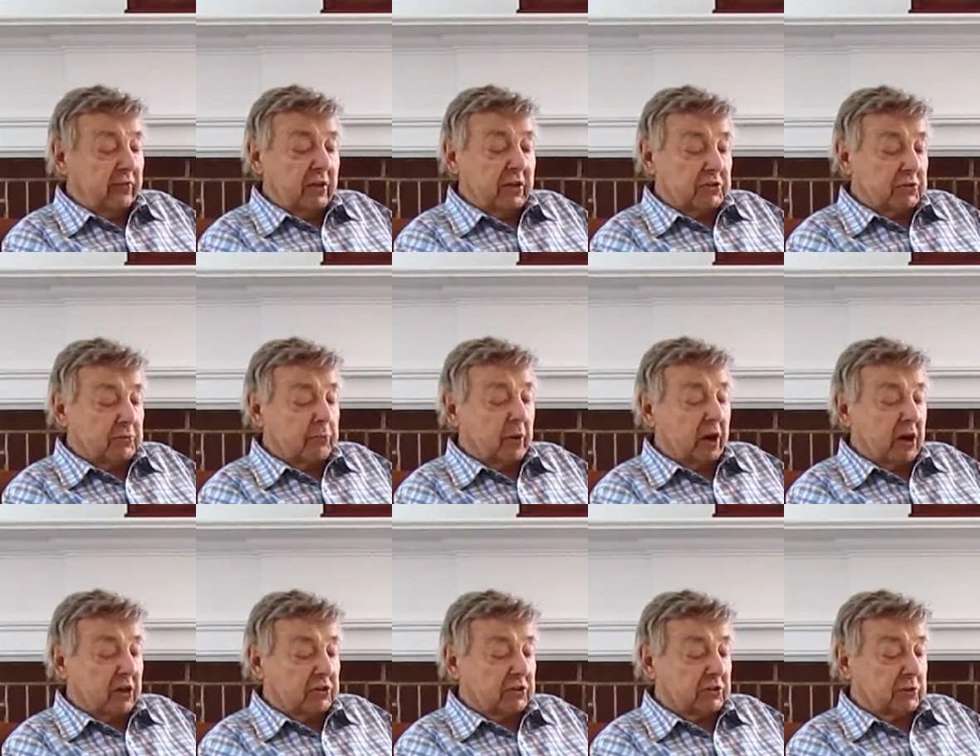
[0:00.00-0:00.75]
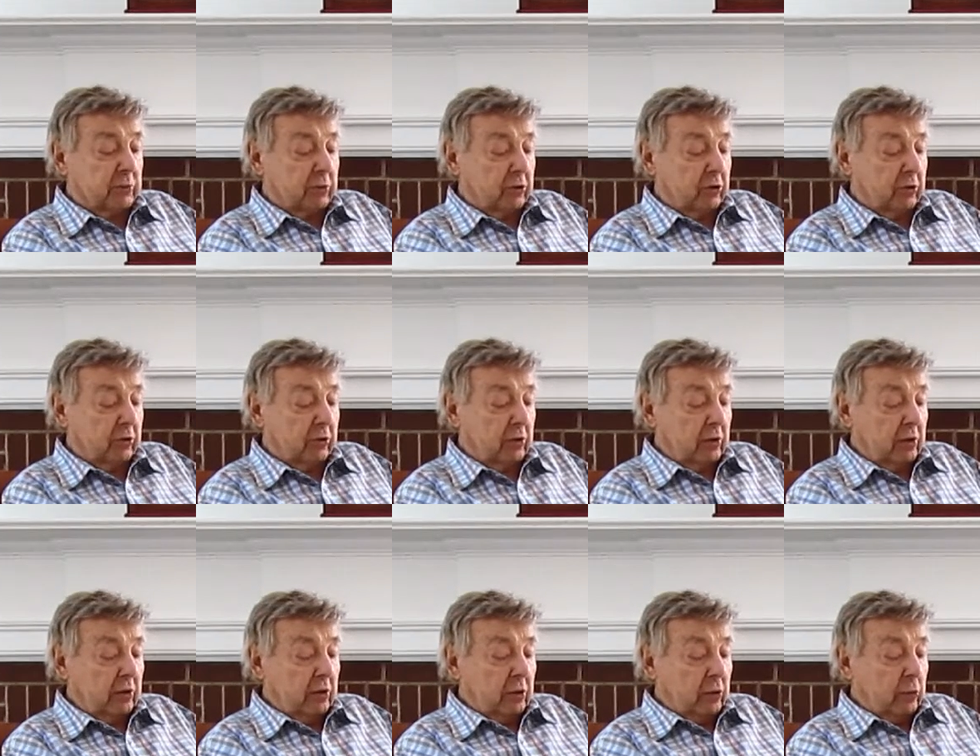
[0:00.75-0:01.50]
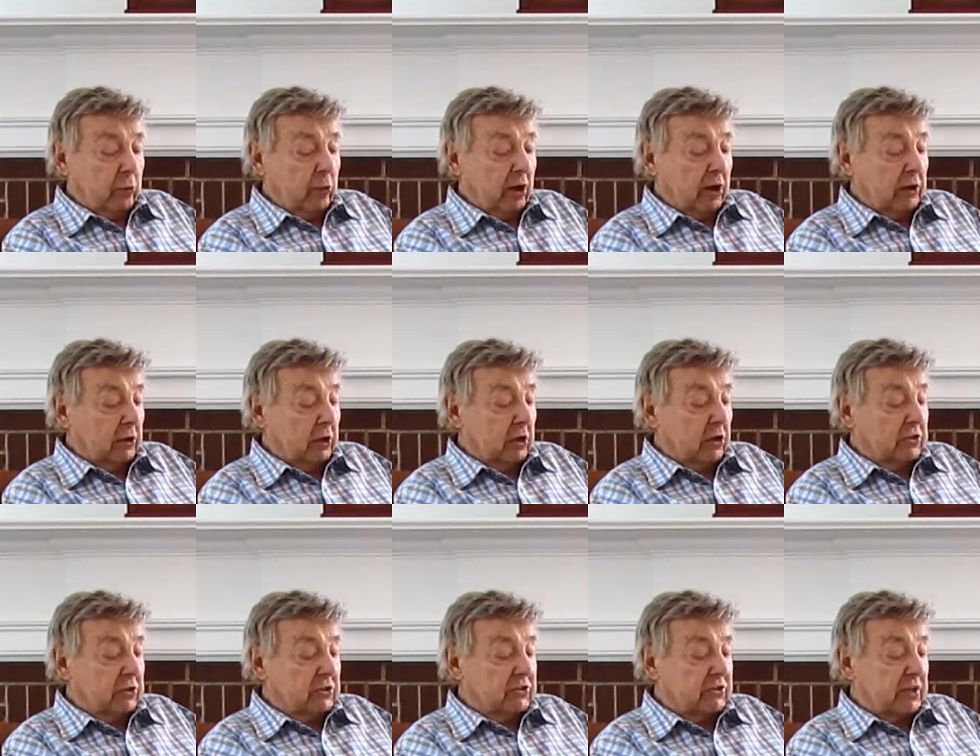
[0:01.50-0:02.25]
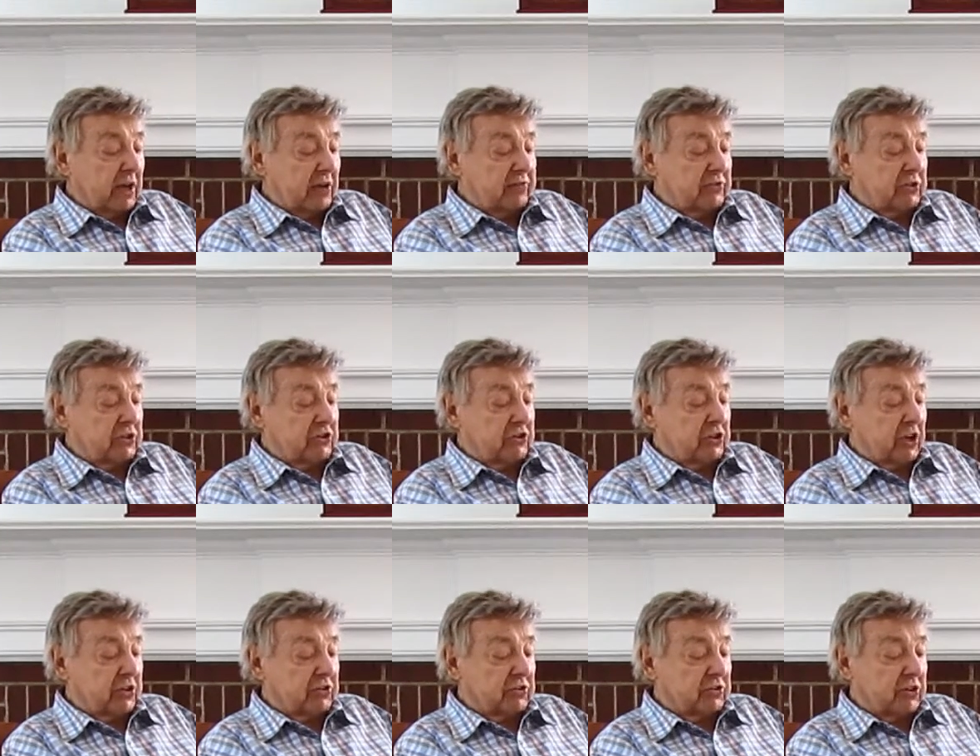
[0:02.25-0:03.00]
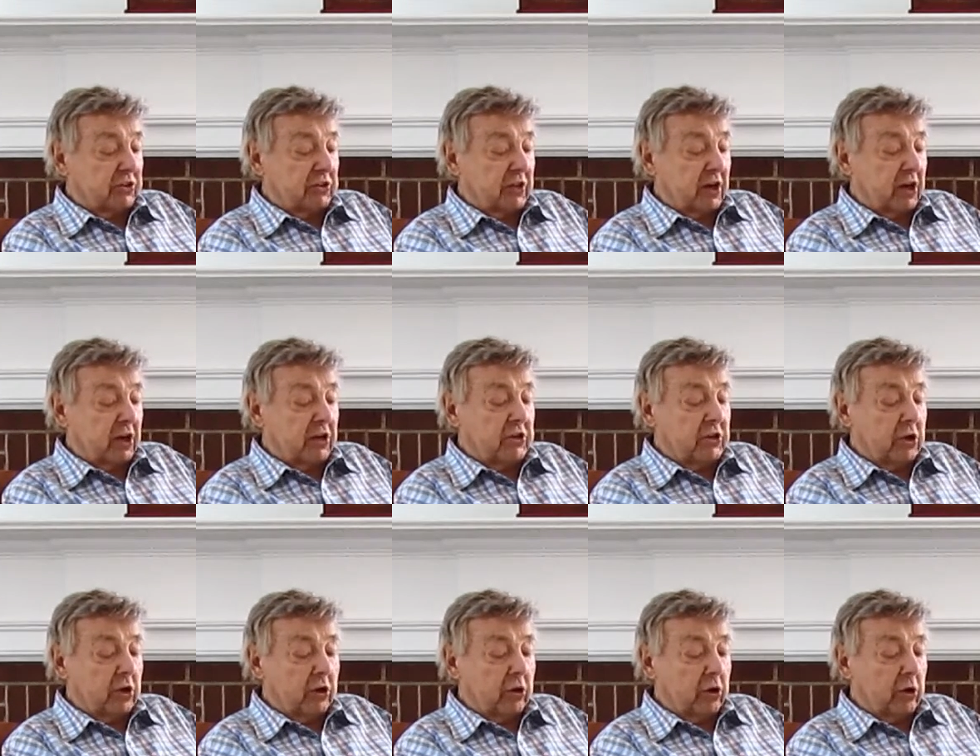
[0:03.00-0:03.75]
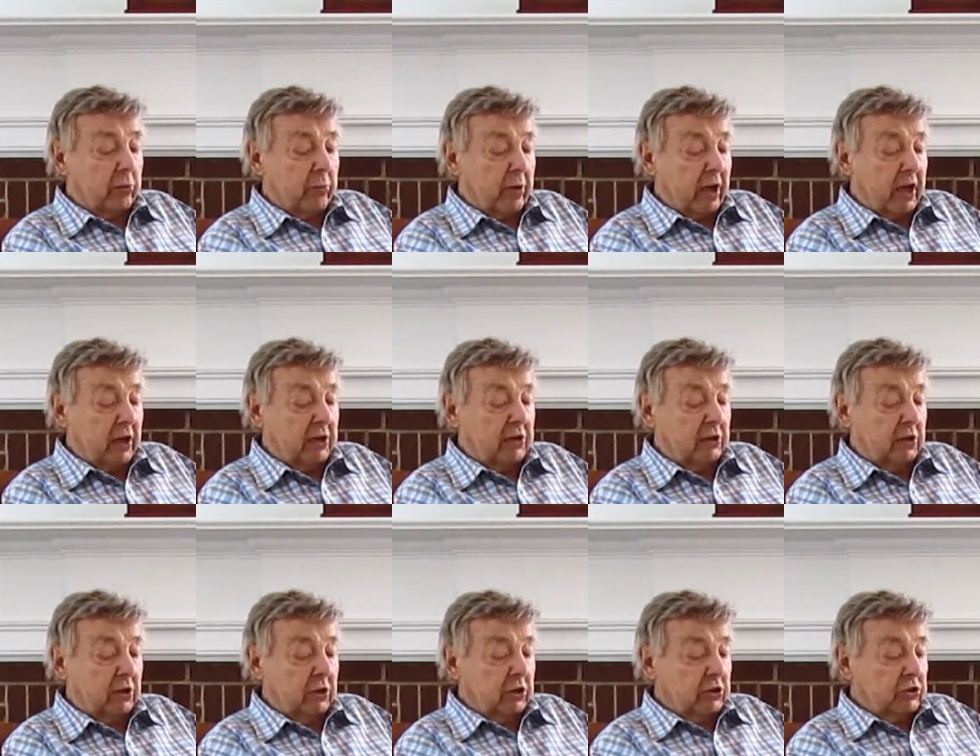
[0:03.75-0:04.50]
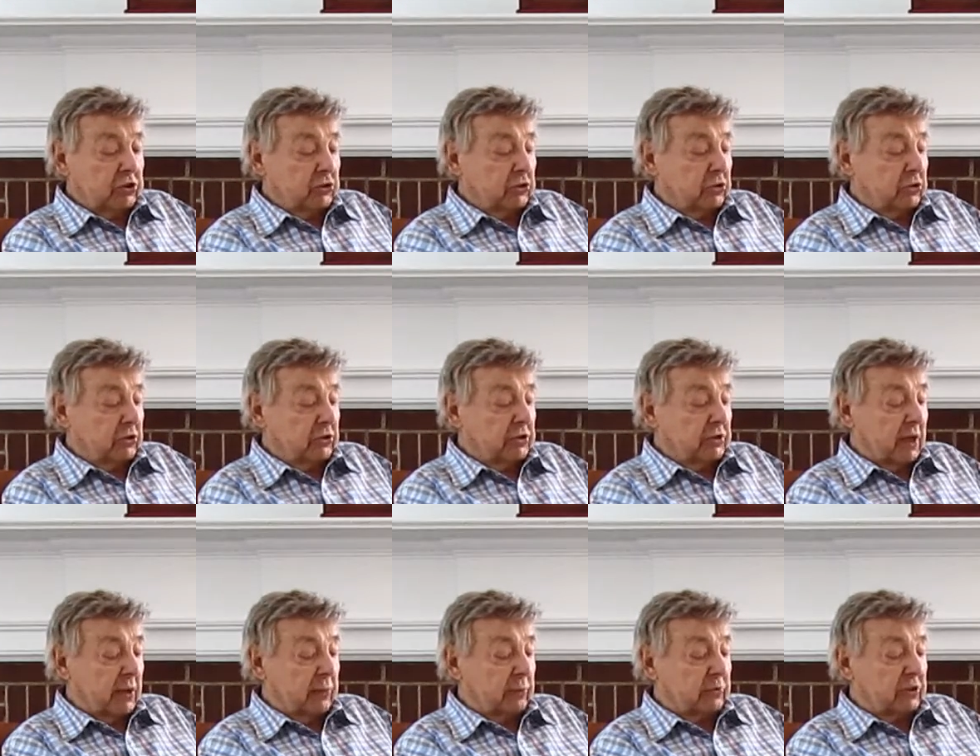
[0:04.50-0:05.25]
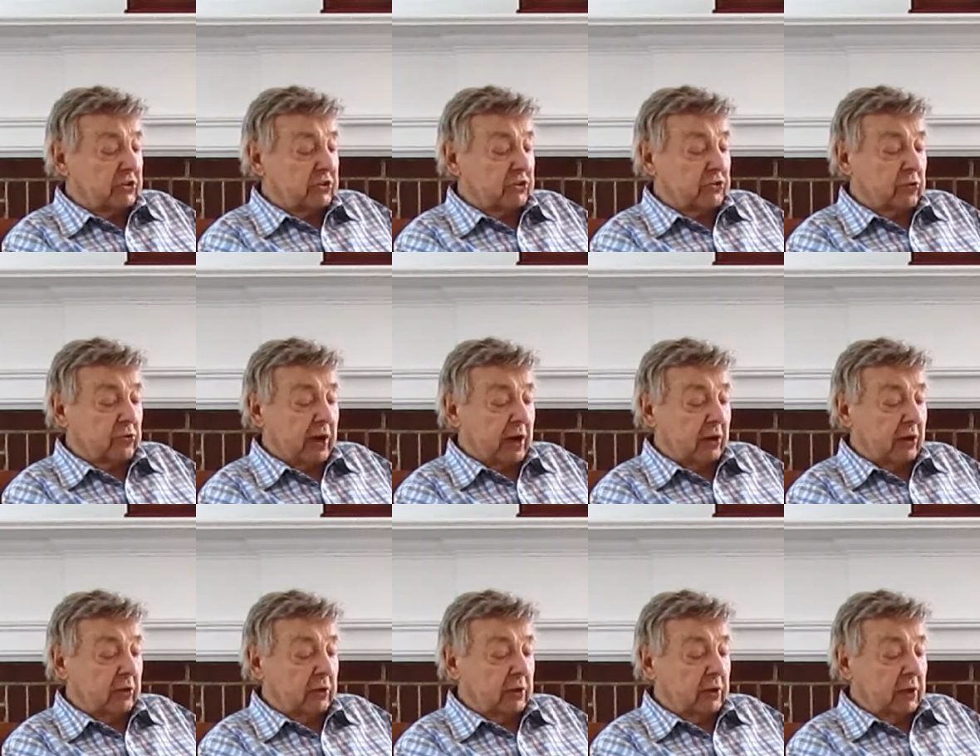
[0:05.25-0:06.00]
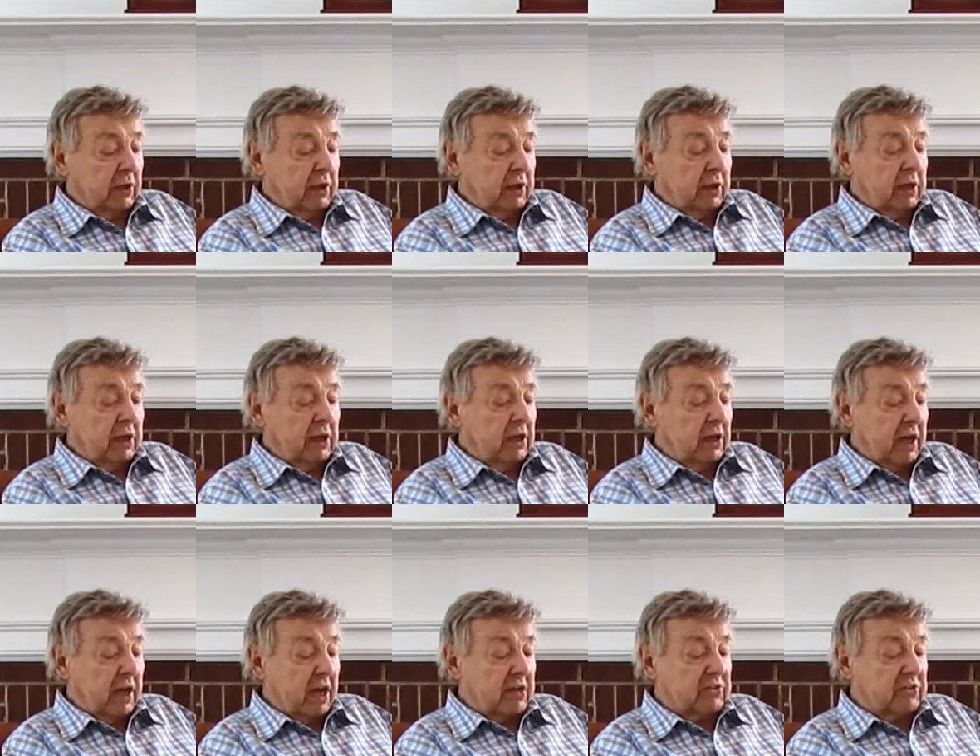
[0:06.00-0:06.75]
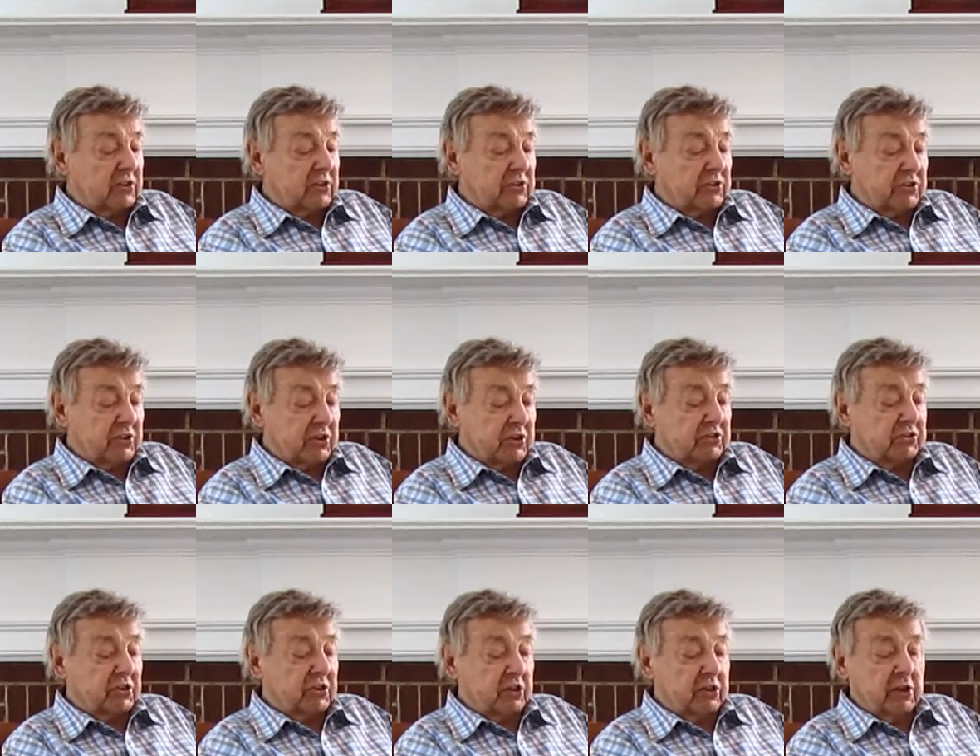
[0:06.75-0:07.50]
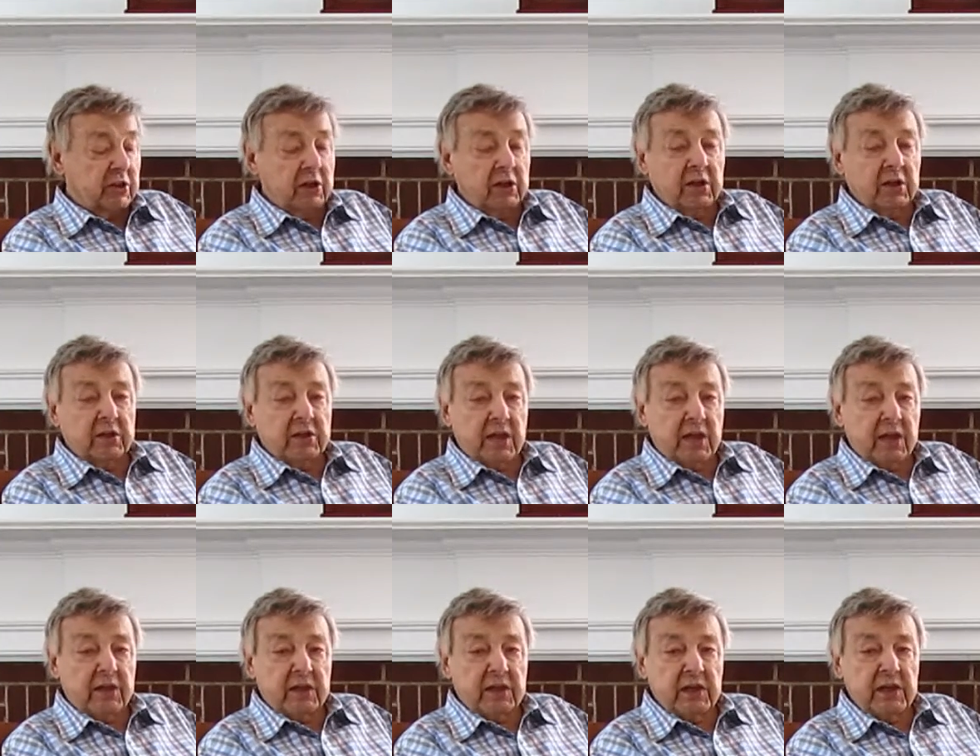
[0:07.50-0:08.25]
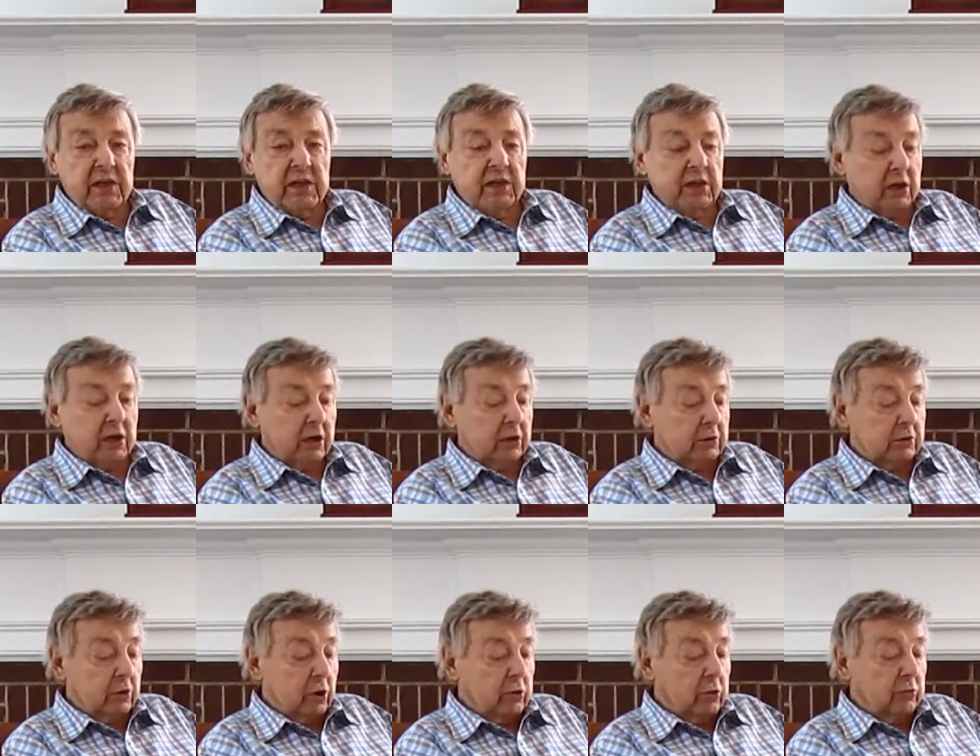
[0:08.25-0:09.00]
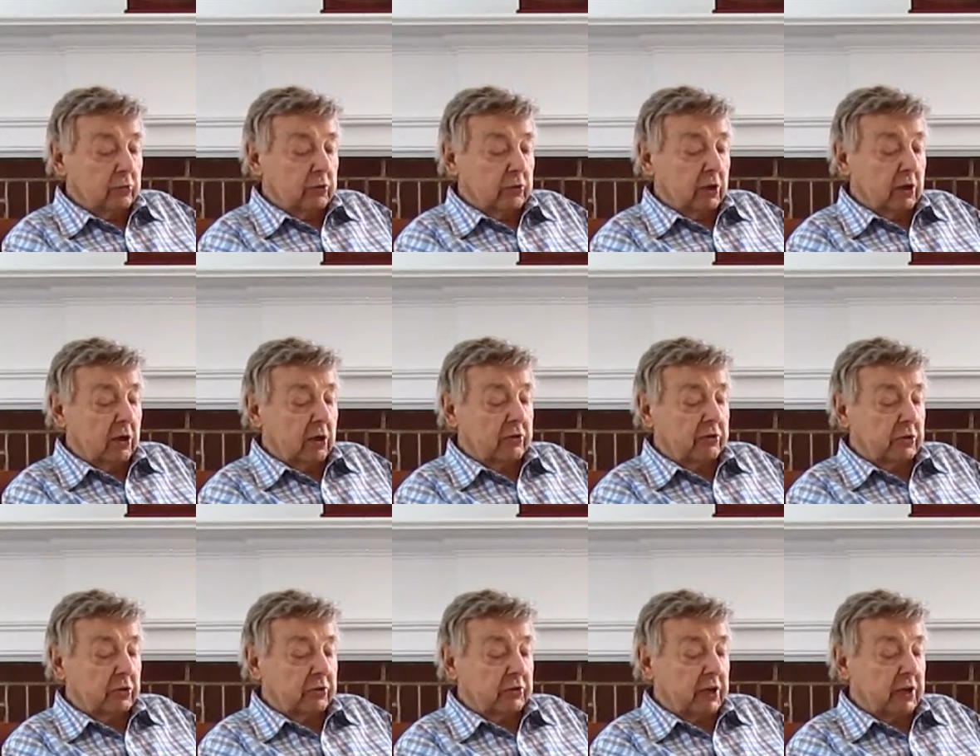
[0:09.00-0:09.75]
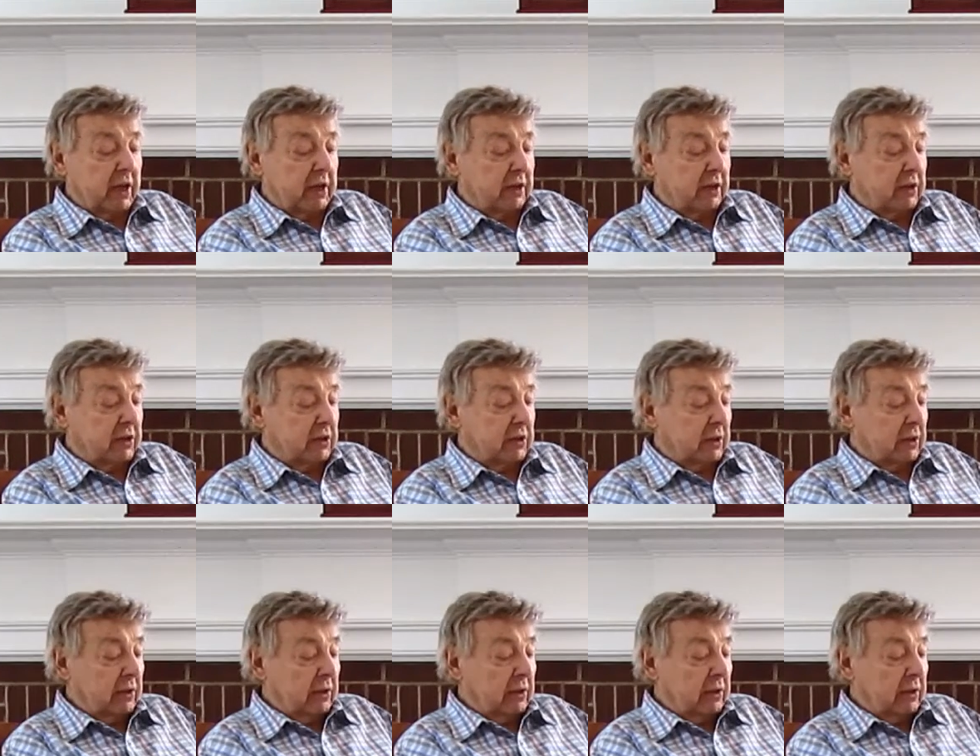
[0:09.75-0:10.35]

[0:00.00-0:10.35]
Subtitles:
is possible. While others have suggested that a younger man should attempt this trial, he has insisted that he alone undertake it.